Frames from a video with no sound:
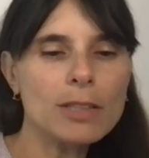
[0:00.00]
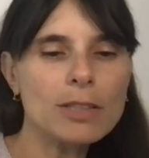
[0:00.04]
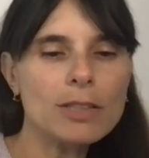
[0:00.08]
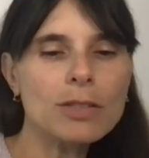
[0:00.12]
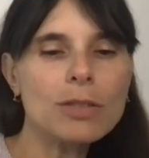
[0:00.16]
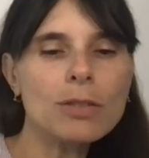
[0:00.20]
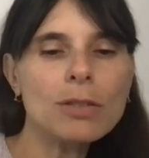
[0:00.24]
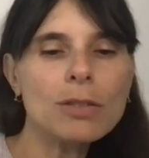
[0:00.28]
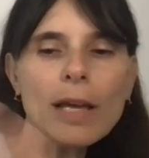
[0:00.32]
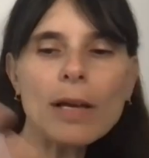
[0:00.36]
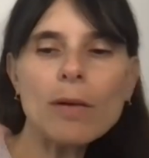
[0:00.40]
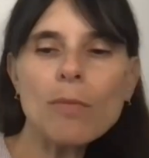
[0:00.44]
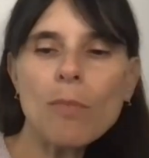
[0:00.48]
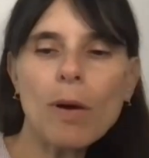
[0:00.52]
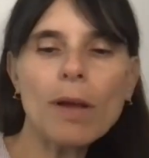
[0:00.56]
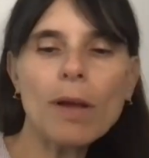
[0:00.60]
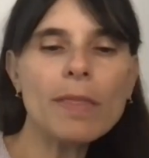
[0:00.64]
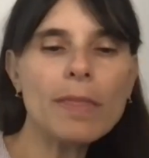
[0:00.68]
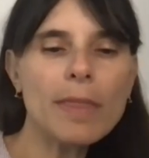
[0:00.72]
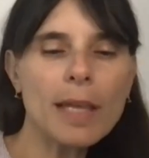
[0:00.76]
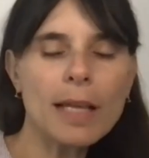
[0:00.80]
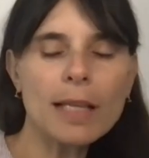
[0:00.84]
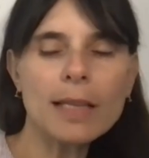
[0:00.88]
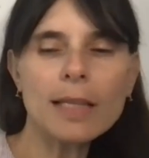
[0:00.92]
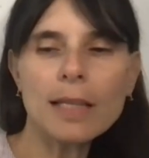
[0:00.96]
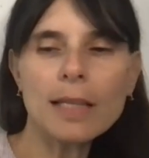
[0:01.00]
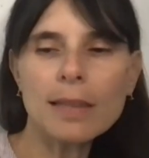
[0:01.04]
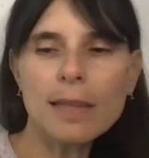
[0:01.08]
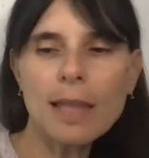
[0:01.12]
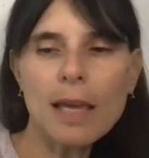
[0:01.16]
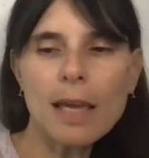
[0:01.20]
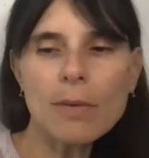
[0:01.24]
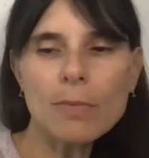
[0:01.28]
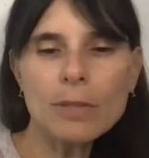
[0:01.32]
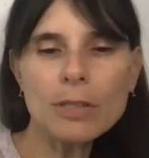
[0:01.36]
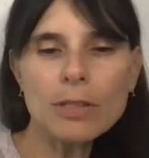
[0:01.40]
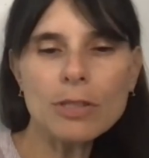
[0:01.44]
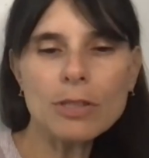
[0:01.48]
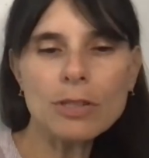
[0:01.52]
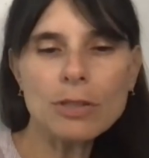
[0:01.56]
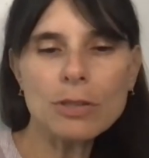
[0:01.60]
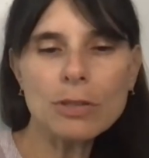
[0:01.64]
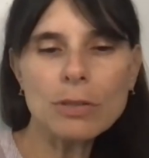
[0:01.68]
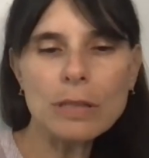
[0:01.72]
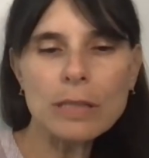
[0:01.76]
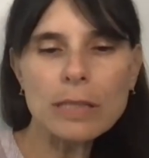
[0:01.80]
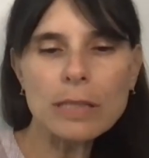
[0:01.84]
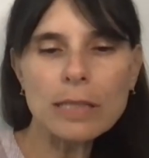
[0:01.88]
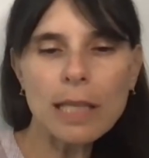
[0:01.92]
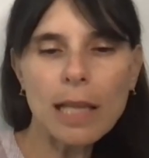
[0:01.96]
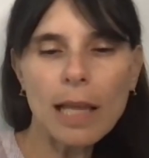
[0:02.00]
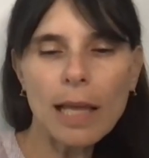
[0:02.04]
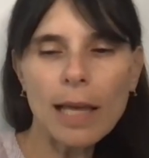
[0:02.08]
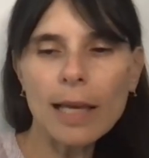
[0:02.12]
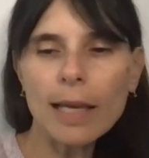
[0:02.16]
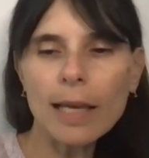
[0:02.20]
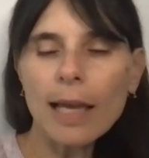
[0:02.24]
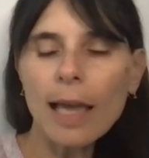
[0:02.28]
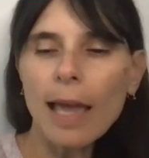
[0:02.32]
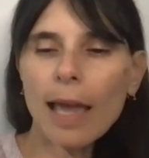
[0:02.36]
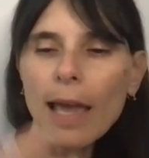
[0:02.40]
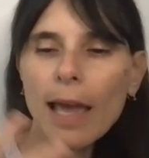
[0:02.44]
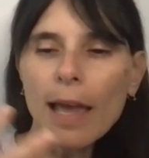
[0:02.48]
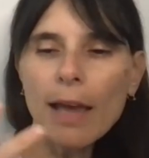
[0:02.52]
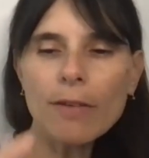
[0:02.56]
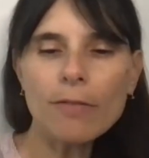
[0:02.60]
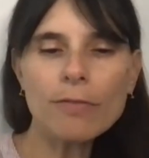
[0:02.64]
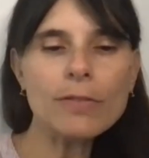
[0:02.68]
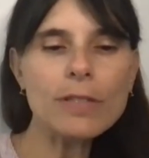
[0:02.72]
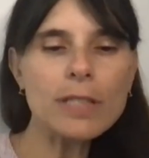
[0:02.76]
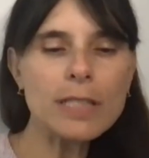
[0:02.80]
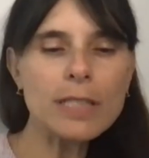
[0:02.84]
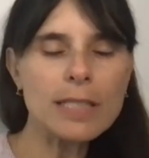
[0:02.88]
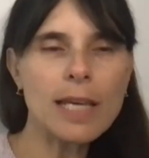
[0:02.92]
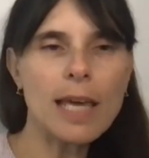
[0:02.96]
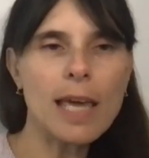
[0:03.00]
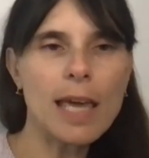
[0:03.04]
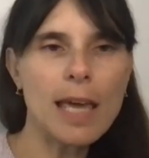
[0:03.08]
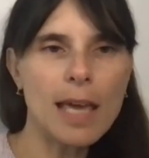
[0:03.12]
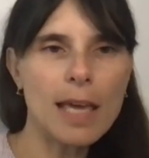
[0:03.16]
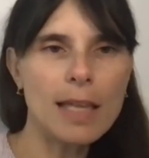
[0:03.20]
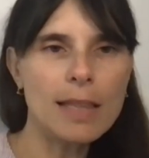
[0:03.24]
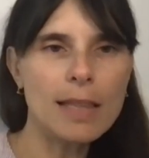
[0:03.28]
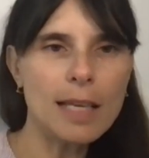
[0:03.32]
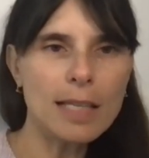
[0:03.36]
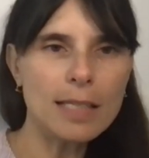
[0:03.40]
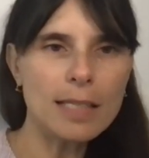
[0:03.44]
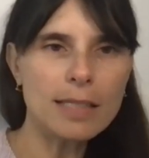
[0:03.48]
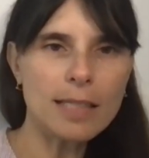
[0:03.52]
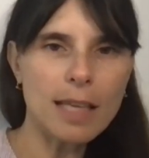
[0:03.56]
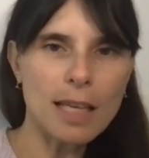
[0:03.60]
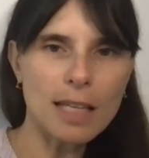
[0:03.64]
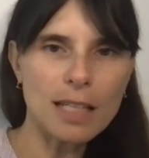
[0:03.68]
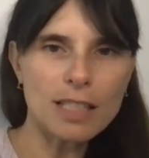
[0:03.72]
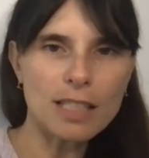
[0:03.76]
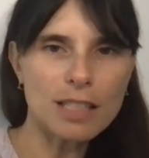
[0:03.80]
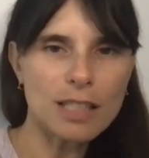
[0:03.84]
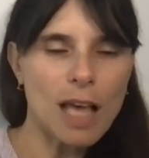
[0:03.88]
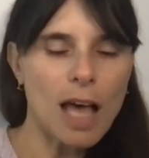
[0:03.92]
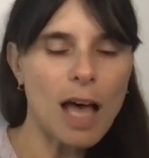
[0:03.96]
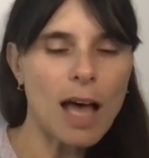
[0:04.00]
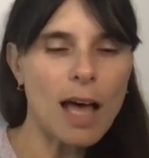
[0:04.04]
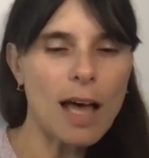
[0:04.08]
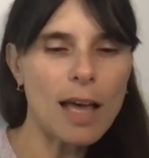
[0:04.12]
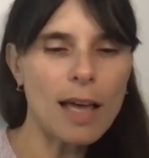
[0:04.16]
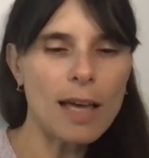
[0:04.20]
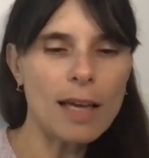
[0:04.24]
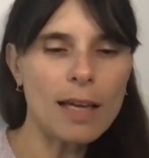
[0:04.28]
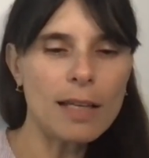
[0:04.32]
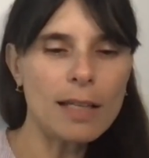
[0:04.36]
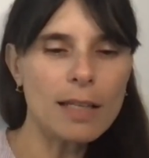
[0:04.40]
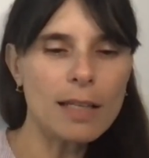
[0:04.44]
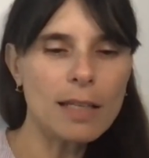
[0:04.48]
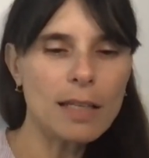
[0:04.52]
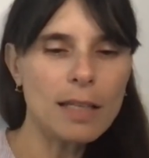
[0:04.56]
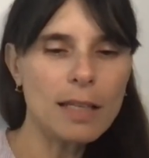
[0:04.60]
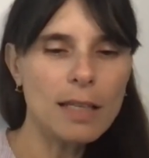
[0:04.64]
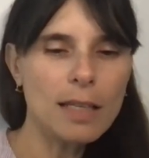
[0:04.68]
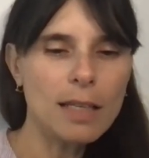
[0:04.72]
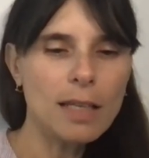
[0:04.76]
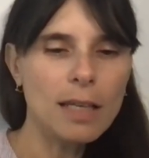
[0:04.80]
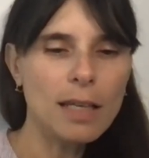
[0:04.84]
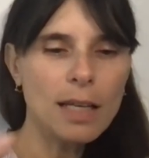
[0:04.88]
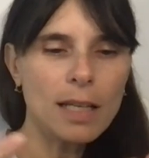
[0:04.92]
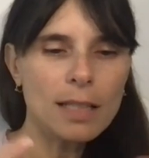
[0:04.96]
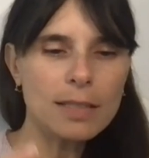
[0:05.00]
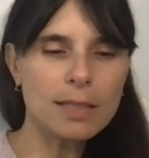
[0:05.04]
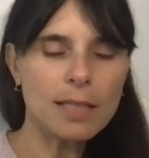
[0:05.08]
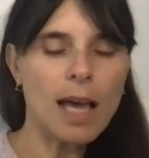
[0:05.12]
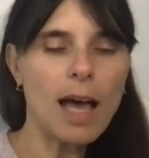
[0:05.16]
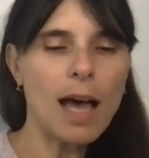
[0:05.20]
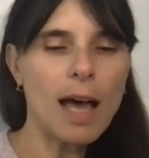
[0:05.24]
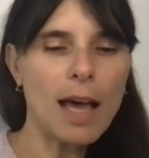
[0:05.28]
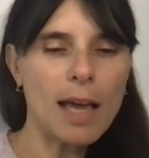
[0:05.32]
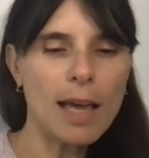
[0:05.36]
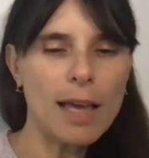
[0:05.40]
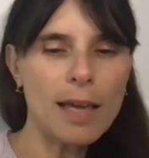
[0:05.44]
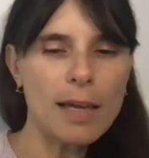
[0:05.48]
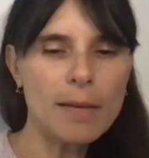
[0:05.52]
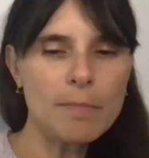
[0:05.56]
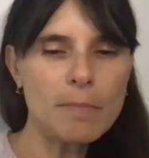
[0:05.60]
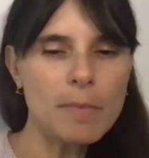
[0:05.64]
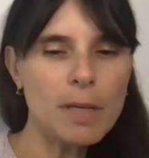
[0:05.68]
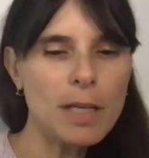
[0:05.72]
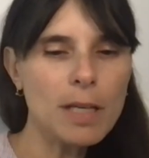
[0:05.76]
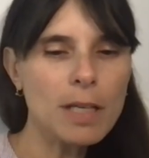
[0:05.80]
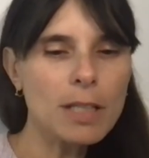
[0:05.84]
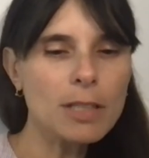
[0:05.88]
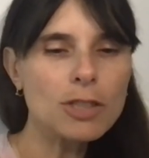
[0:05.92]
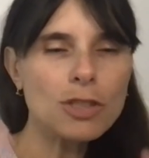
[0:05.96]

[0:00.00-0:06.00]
So like one thing that they would do is like every day they set aside a time,